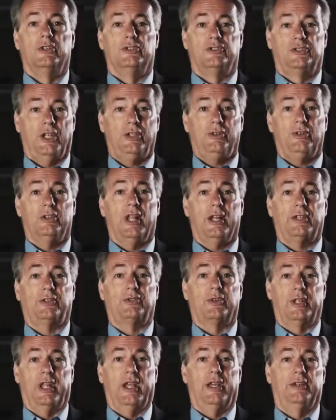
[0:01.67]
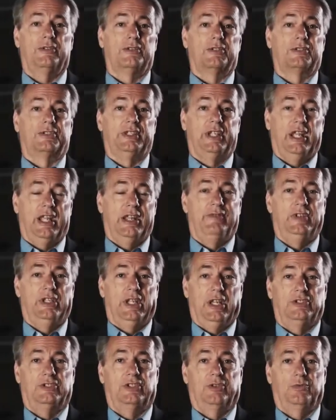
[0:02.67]
General Electric enters the
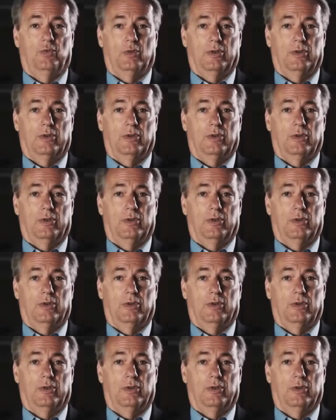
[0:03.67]
aviation